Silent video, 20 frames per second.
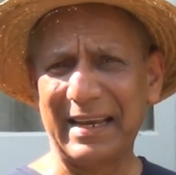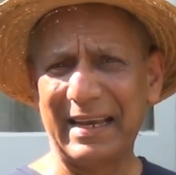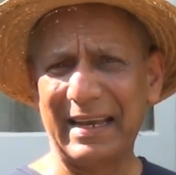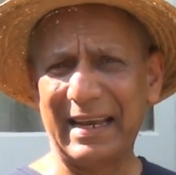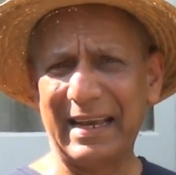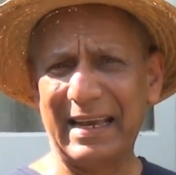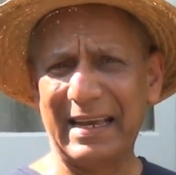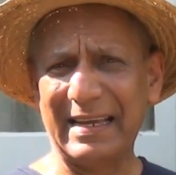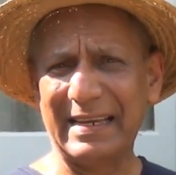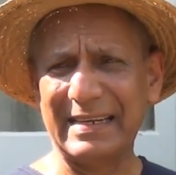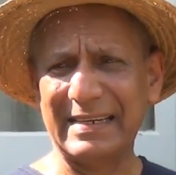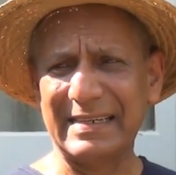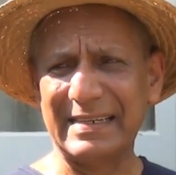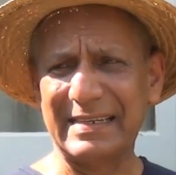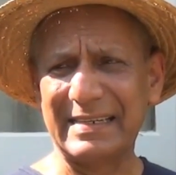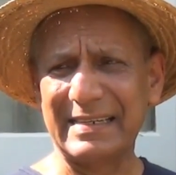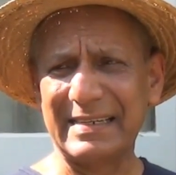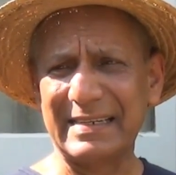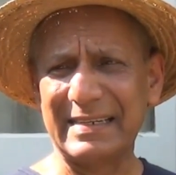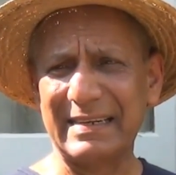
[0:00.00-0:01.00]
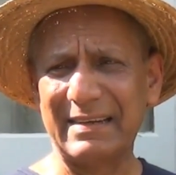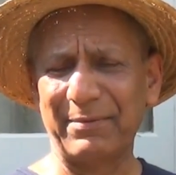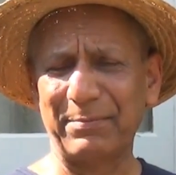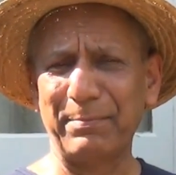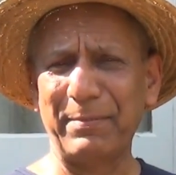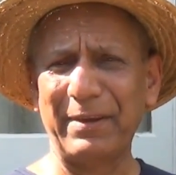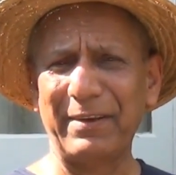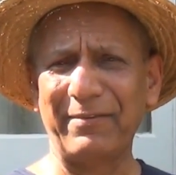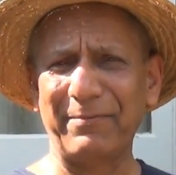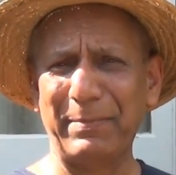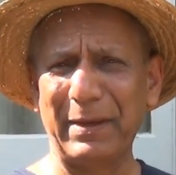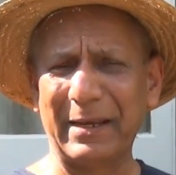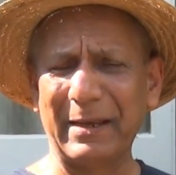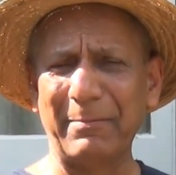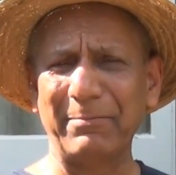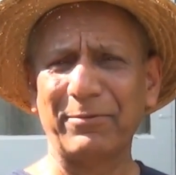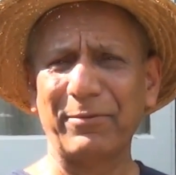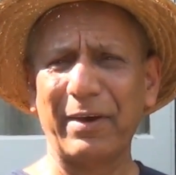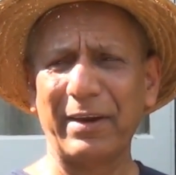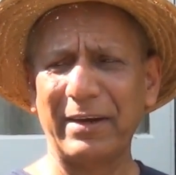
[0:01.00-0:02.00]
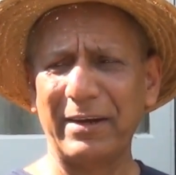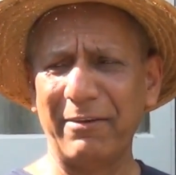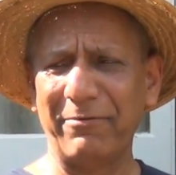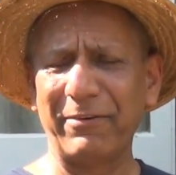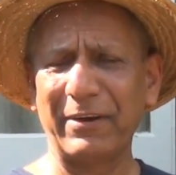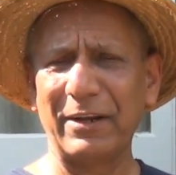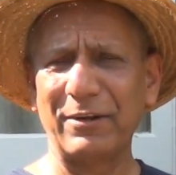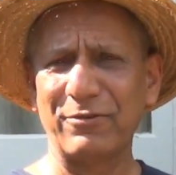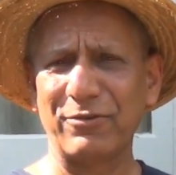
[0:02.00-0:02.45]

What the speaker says: and it becomes very difficult